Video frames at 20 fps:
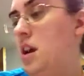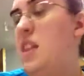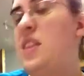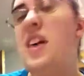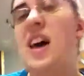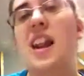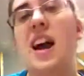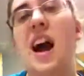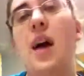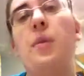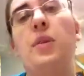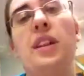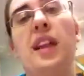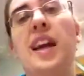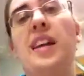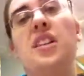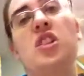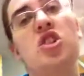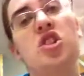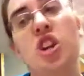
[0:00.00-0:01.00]
that I would like
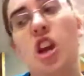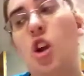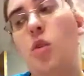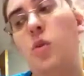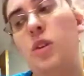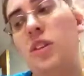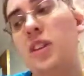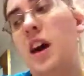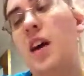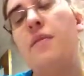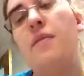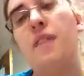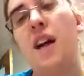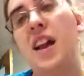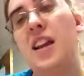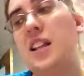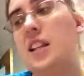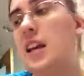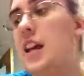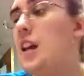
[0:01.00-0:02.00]
to share with a
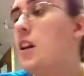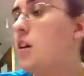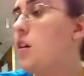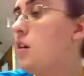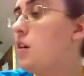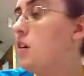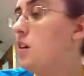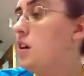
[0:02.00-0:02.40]
friend later.